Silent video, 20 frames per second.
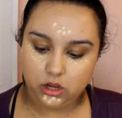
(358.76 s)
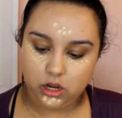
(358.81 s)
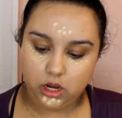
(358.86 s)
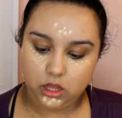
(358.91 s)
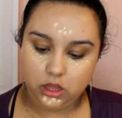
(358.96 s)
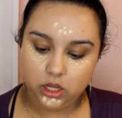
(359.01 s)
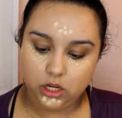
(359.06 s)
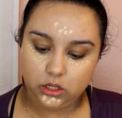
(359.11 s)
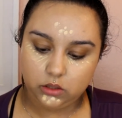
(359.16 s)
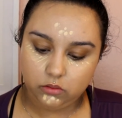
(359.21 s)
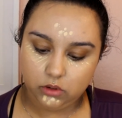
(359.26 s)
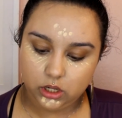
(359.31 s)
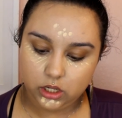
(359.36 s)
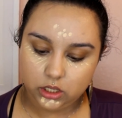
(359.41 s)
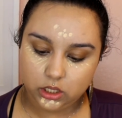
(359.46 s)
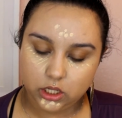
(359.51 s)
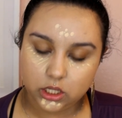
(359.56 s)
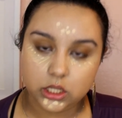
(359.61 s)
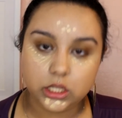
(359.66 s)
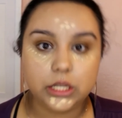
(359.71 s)
And this one is
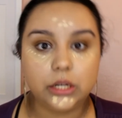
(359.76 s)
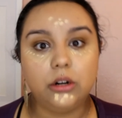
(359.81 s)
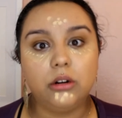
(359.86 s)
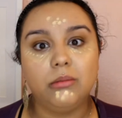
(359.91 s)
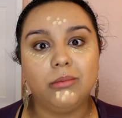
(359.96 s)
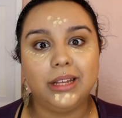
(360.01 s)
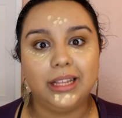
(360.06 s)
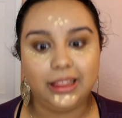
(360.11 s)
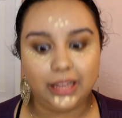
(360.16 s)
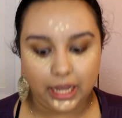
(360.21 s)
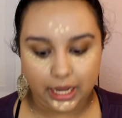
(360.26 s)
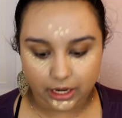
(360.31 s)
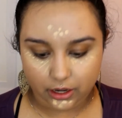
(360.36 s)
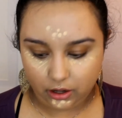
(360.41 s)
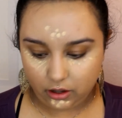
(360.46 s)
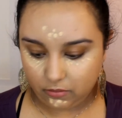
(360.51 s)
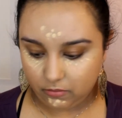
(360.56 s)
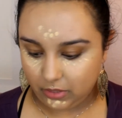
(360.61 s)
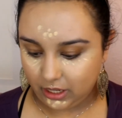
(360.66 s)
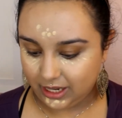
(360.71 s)
considerably
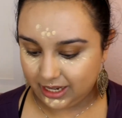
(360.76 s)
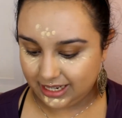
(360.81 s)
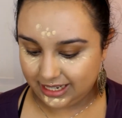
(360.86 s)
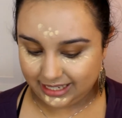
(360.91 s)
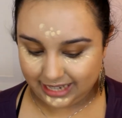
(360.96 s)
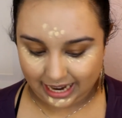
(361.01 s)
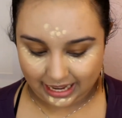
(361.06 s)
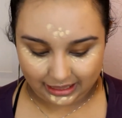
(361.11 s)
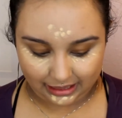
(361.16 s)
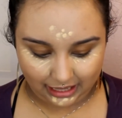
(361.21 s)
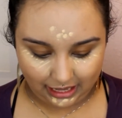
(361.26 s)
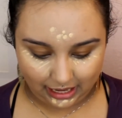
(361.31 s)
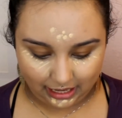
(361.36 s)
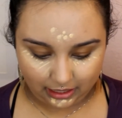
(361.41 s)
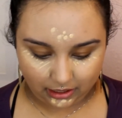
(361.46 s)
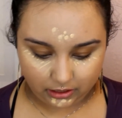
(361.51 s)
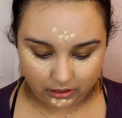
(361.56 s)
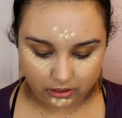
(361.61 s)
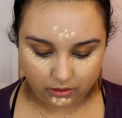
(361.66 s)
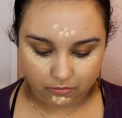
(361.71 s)
lighter because I
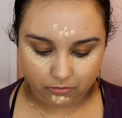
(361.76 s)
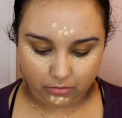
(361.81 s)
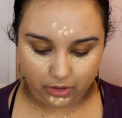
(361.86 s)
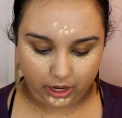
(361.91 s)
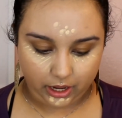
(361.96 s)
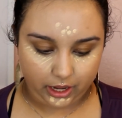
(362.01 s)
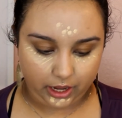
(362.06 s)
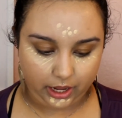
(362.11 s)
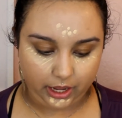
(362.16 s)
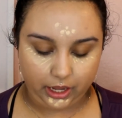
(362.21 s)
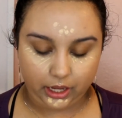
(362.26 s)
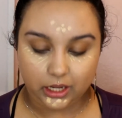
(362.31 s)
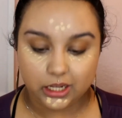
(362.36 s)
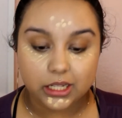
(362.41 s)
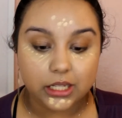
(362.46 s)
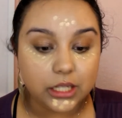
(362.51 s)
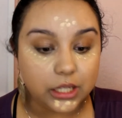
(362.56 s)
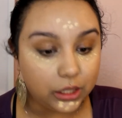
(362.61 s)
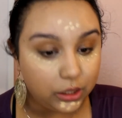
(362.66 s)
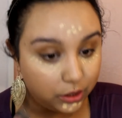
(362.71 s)
like my
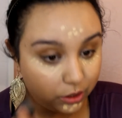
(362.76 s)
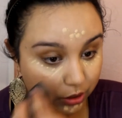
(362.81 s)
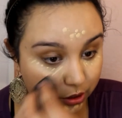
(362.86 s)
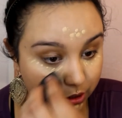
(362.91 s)
concealer